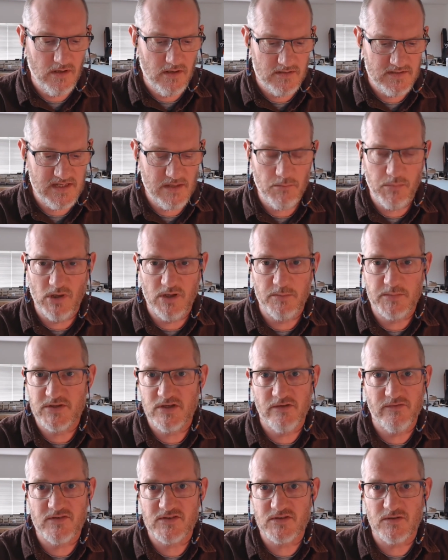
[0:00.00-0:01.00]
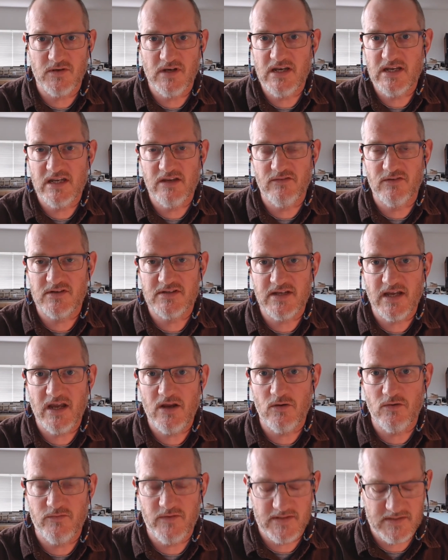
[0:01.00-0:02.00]
temple observance on any given day
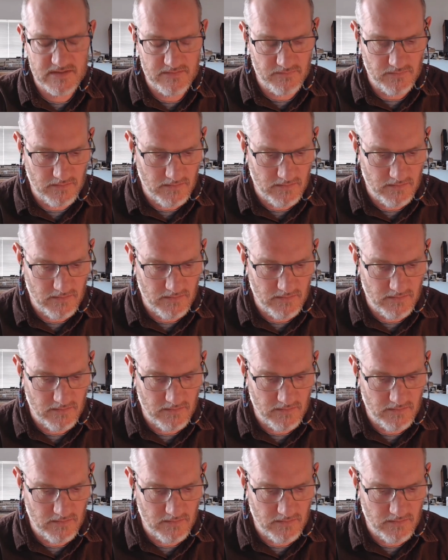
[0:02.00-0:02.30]
or festival,